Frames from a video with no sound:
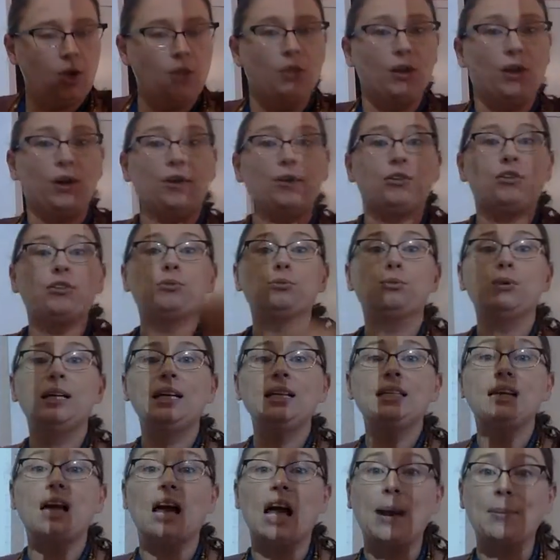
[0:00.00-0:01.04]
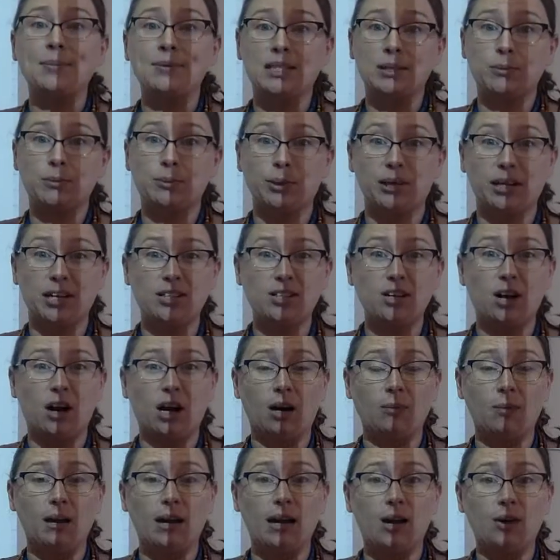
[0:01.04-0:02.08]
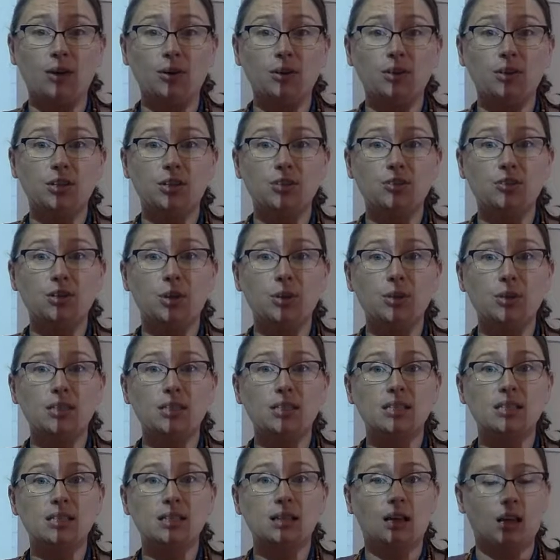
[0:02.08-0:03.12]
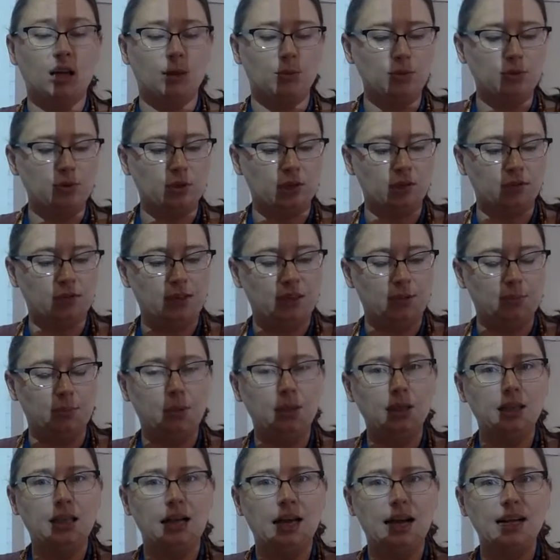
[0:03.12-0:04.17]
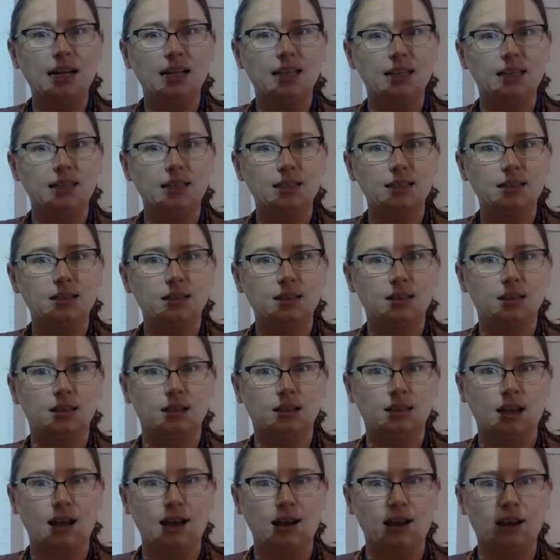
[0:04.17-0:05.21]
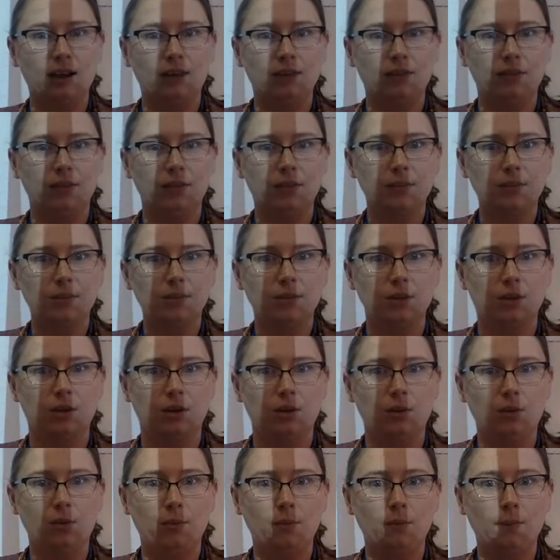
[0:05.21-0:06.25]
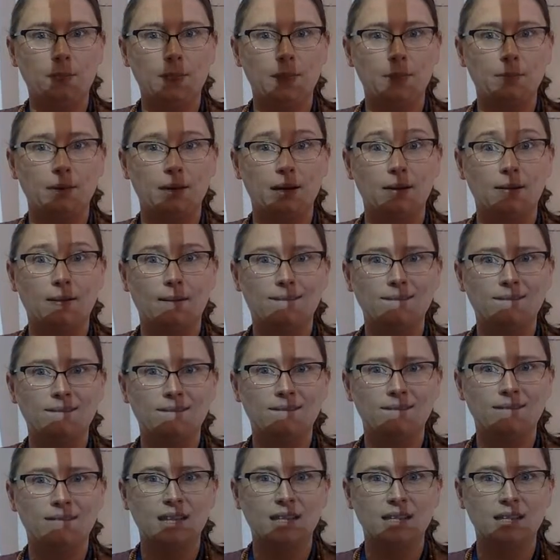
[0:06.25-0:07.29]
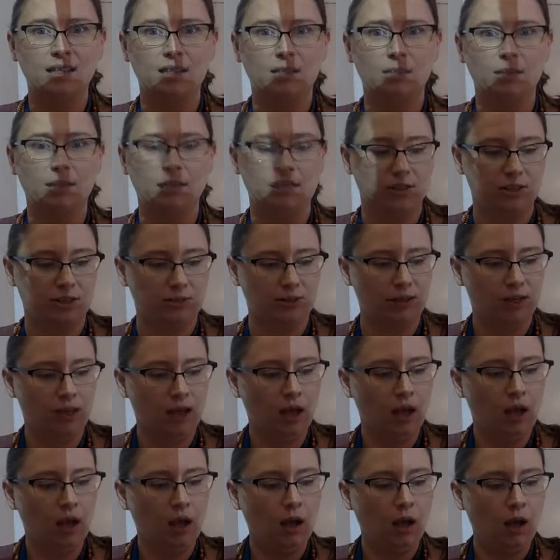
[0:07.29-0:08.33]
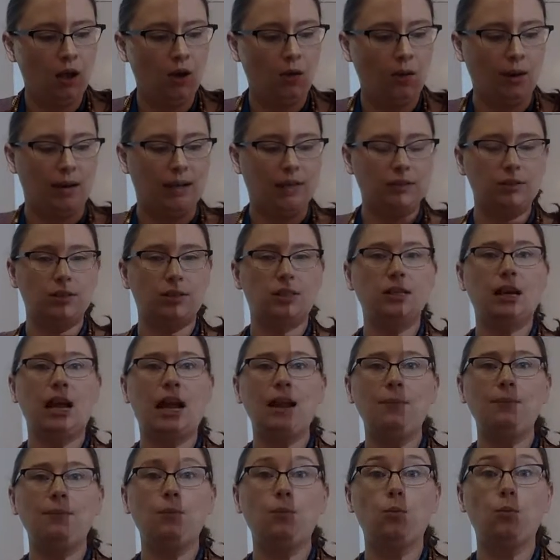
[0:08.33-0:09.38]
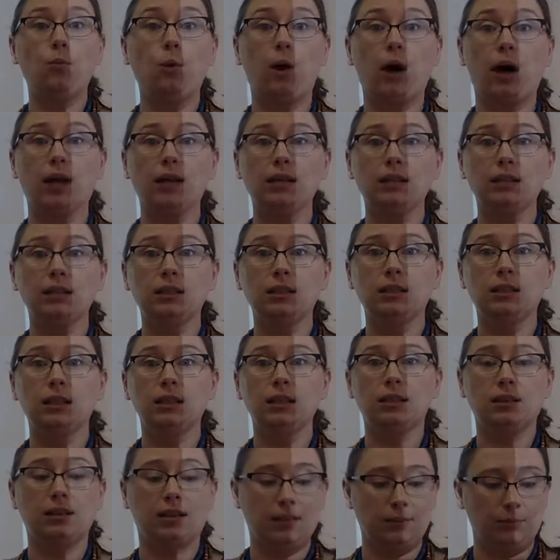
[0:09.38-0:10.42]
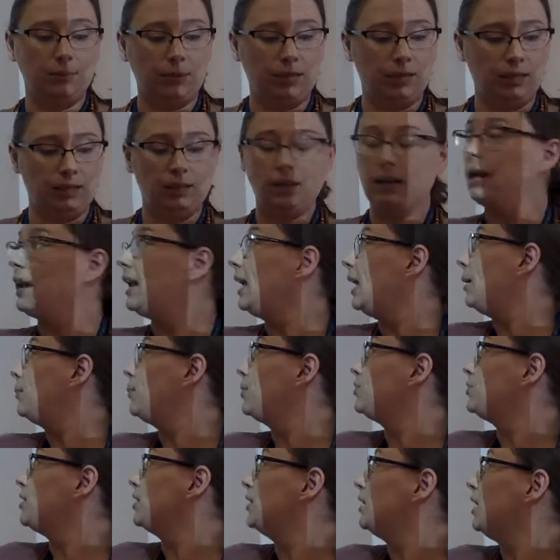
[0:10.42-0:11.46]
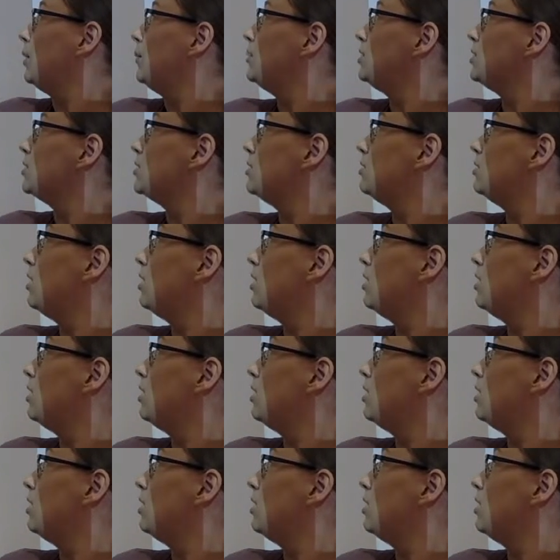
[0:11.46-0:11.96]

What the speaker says: There are three types that we're going to talk about. The notes sort of implied this, the title of them. So that's a little easier to read. Okay, so the type 1 is going to be a projectile which is